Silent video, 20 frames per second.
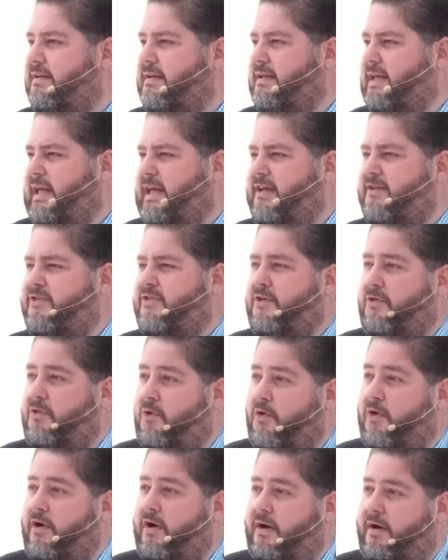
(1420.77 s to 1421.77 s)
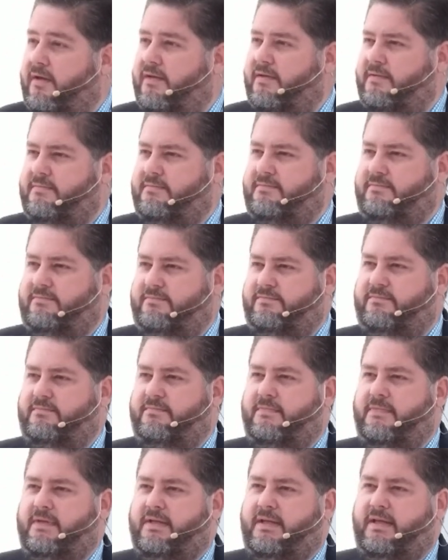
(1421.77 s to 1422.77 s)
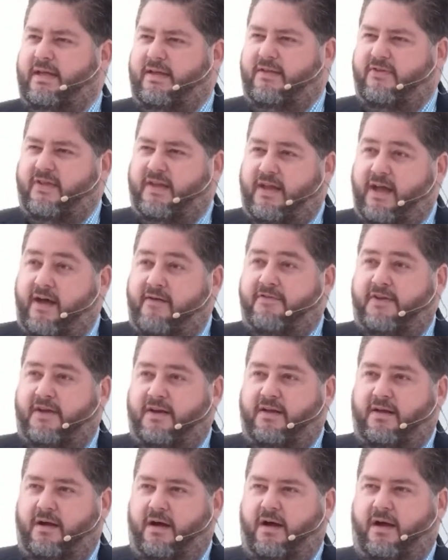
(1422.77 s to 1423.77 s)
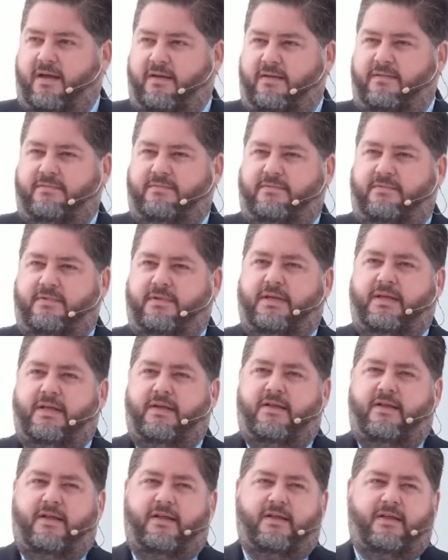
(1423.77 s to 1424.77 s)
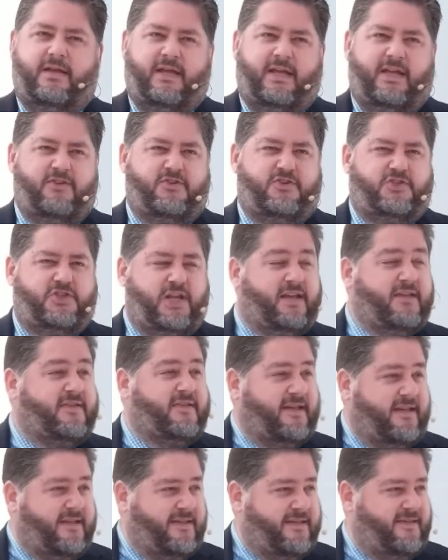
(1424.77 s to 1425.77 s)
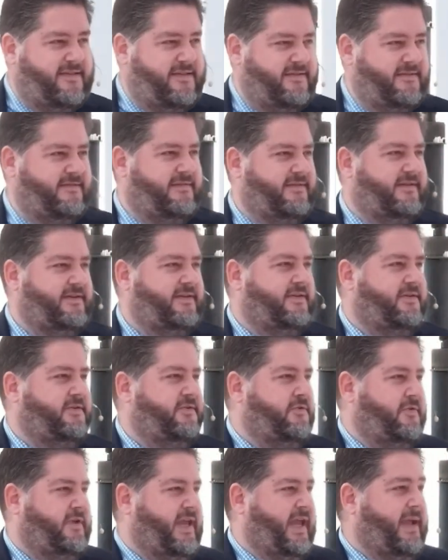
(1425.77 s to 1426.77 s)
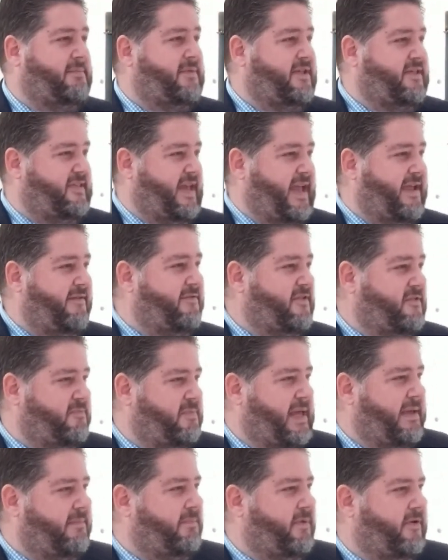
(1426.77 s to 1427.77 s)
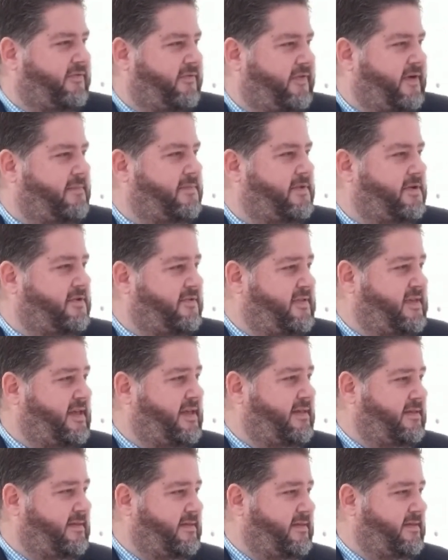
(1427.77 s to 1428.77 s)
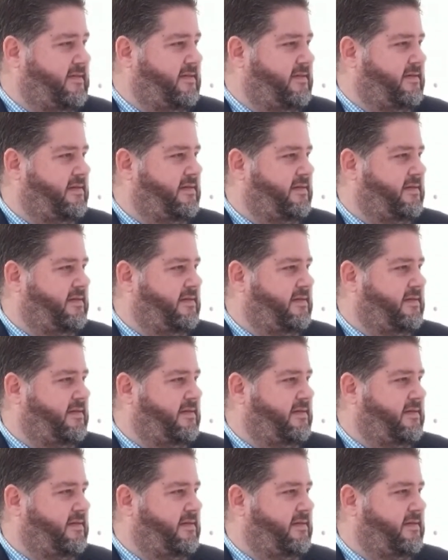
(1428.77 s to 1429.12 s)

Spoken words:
He's the Lord. He's the covenant God. He's Jesus who came to save his people from their sins.